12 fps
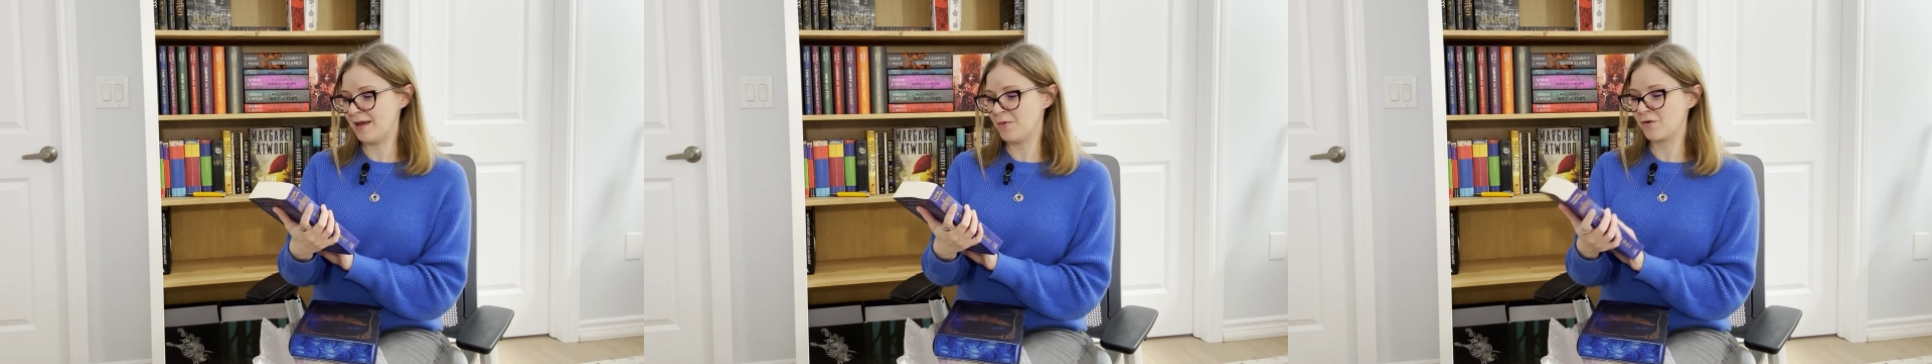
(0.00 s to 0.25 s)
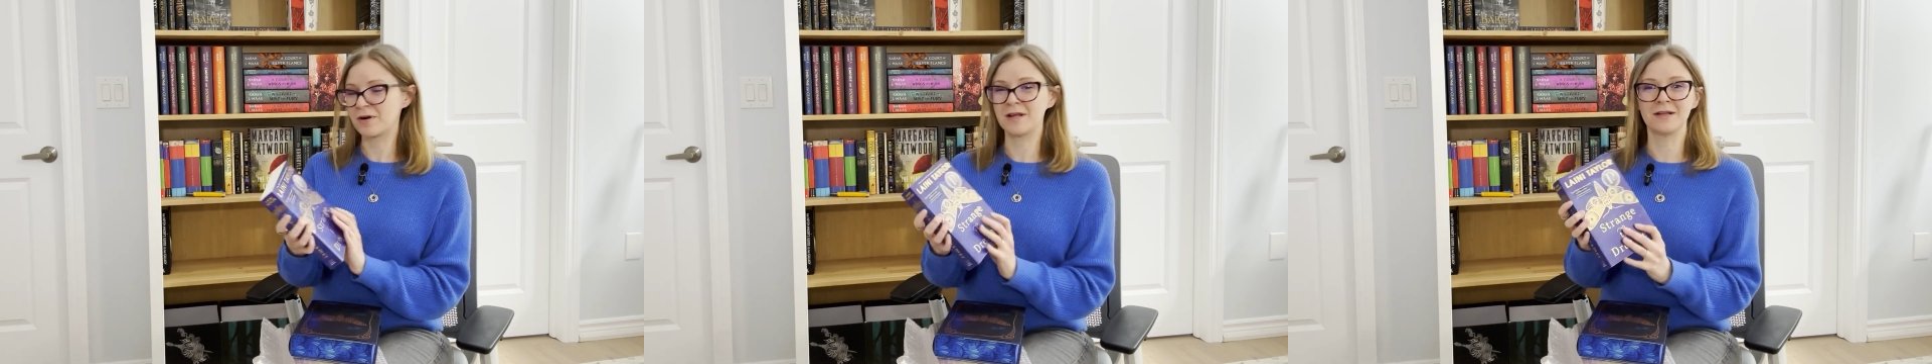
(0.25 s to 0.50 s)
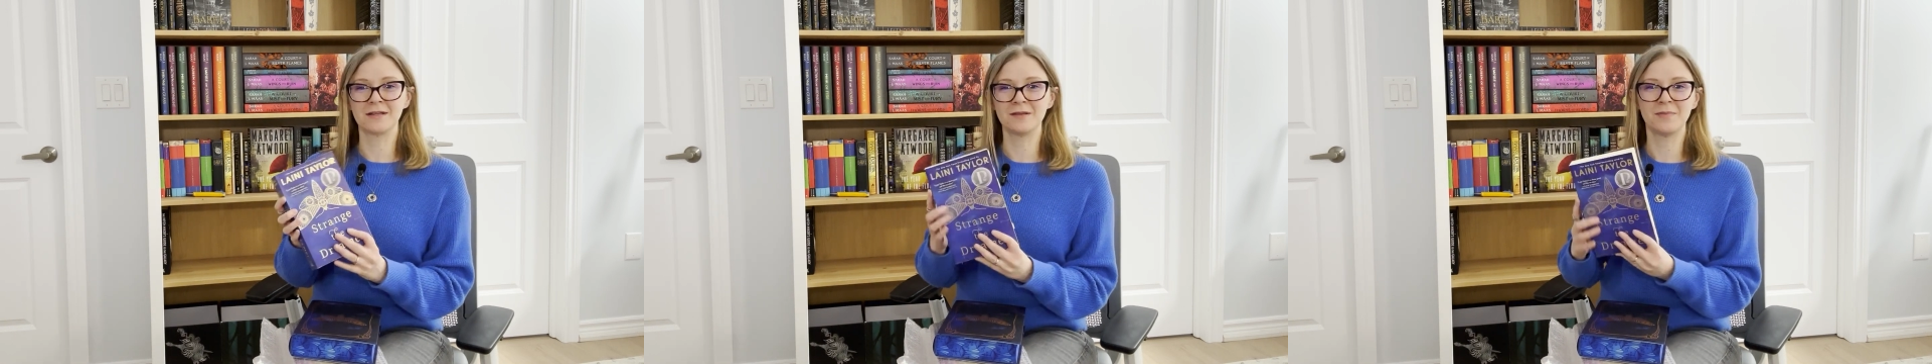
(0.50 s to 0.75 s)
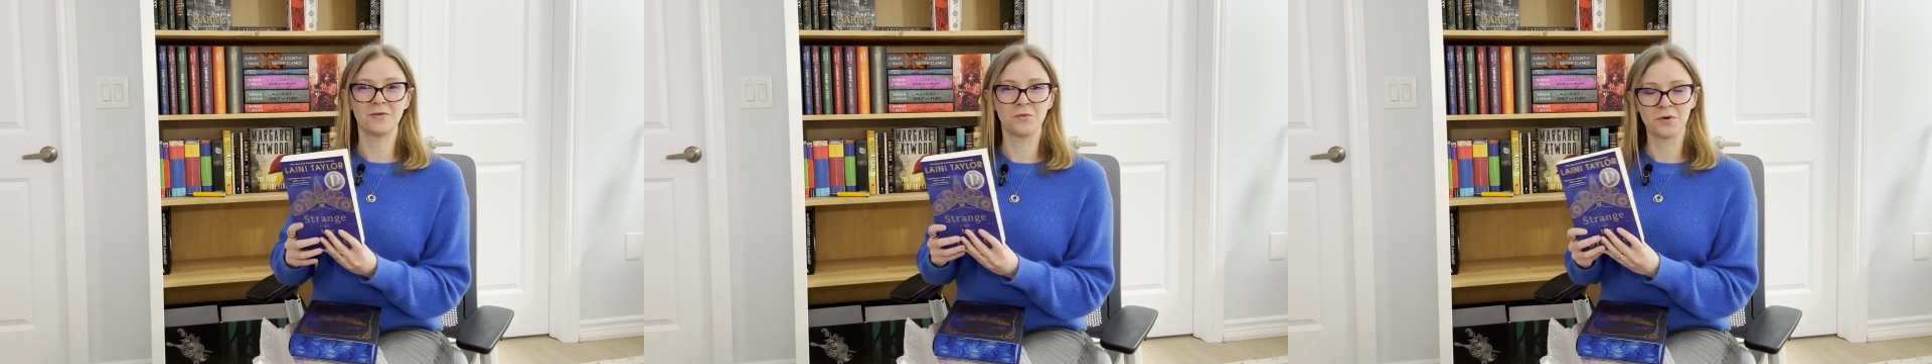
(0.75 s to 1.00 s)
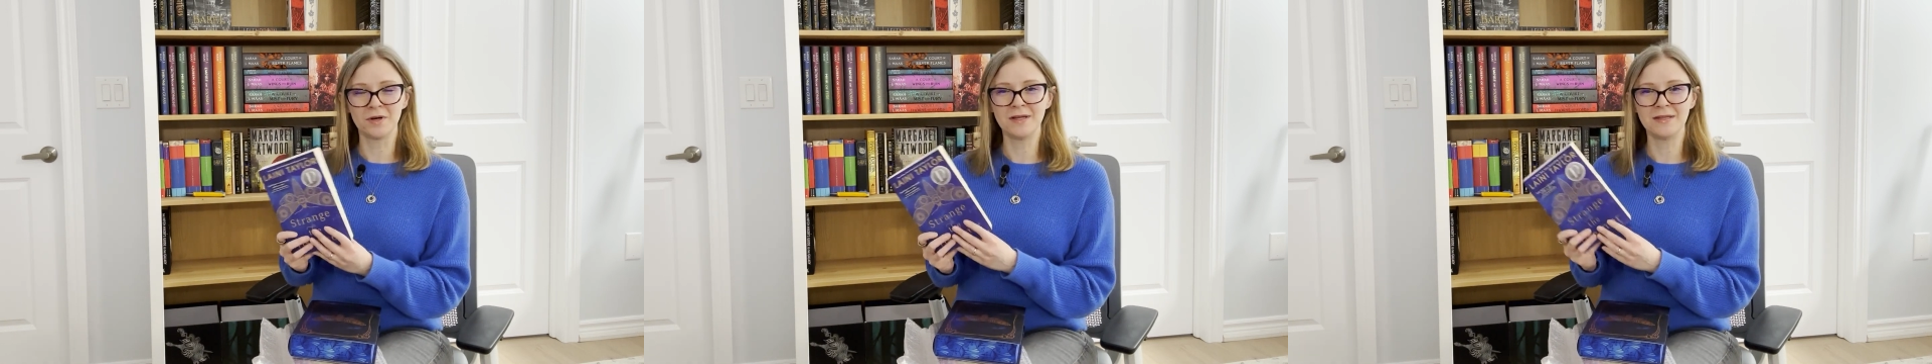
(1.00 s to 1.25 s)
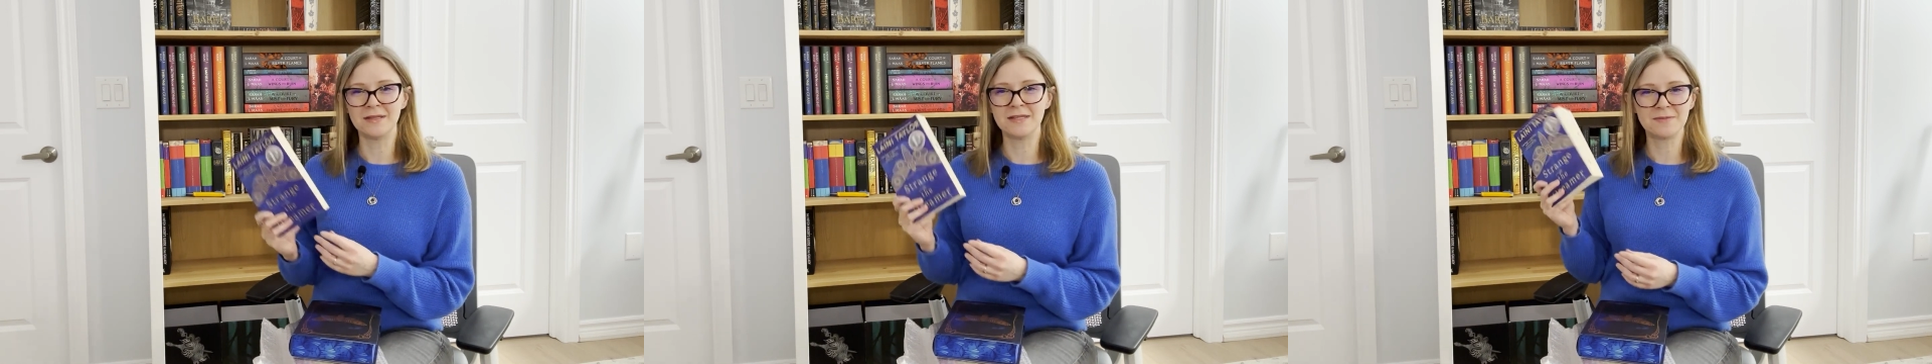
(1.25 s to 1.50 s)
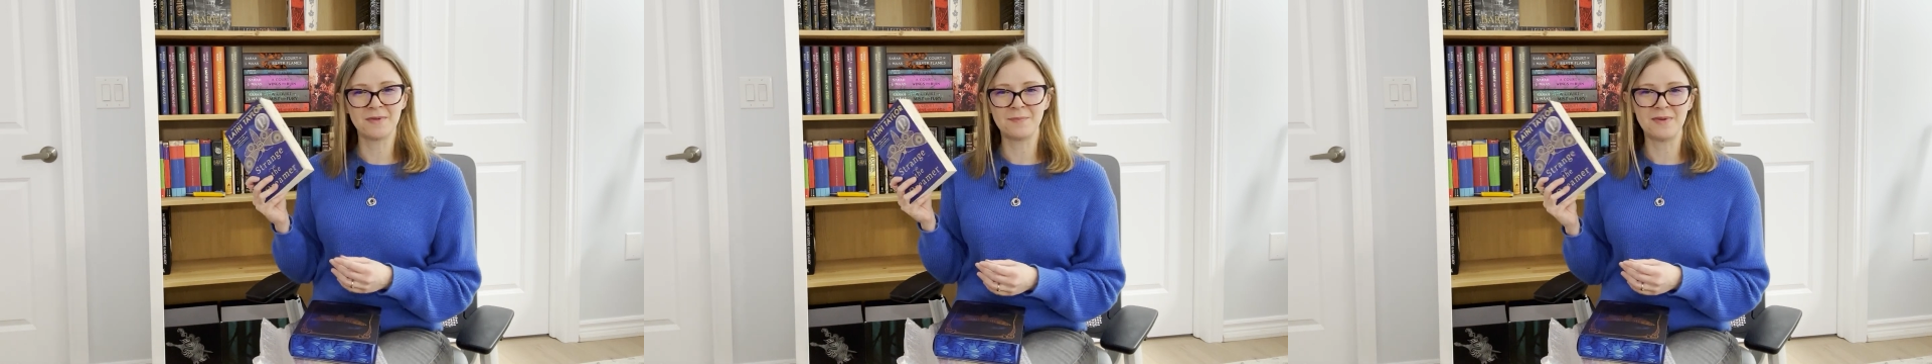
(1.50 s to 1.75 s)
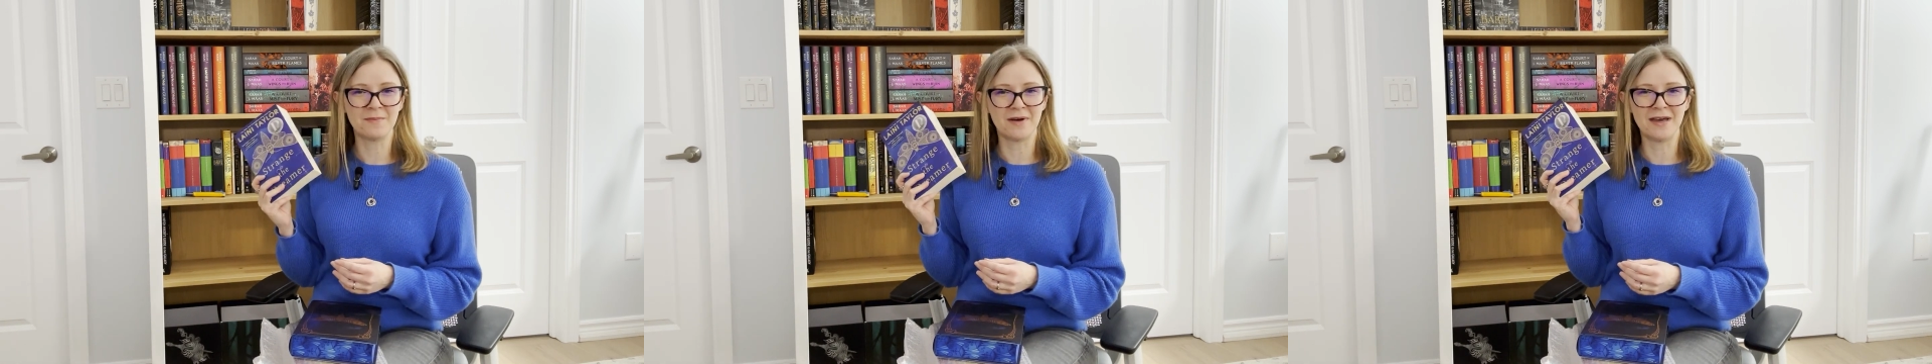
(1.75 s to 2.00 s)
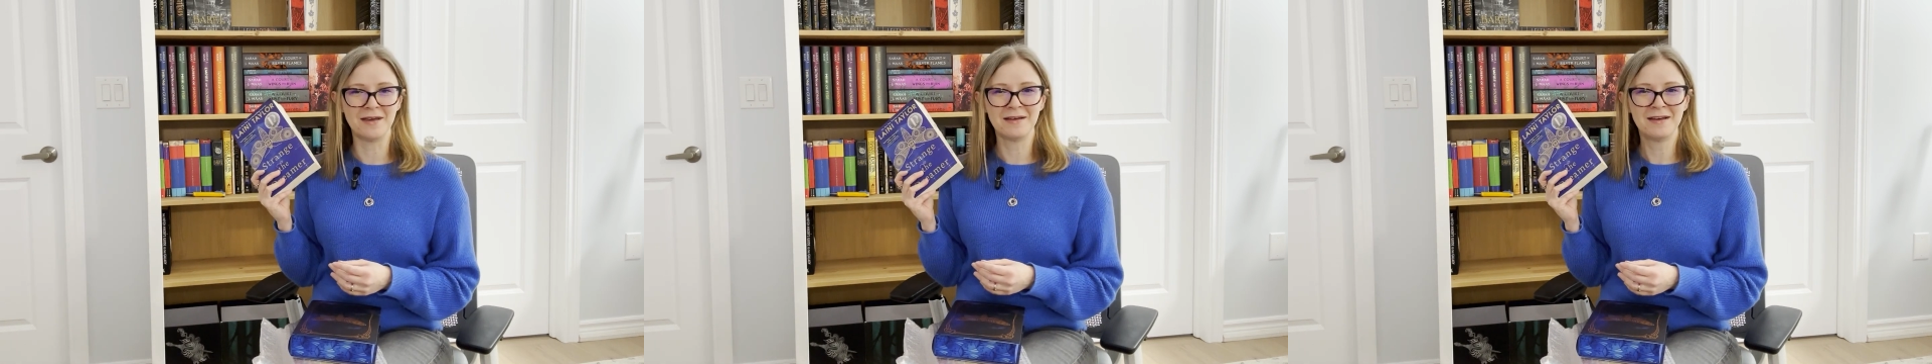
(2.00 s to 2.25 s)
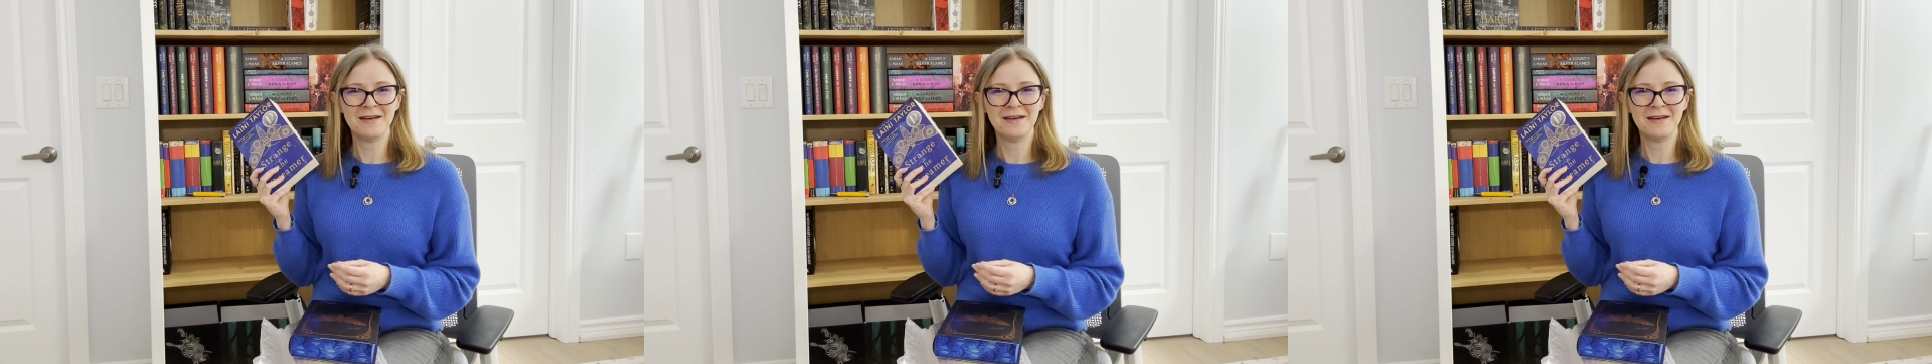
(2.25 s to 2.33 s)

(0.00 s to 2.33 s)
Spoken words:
already a little bit worried that this might be my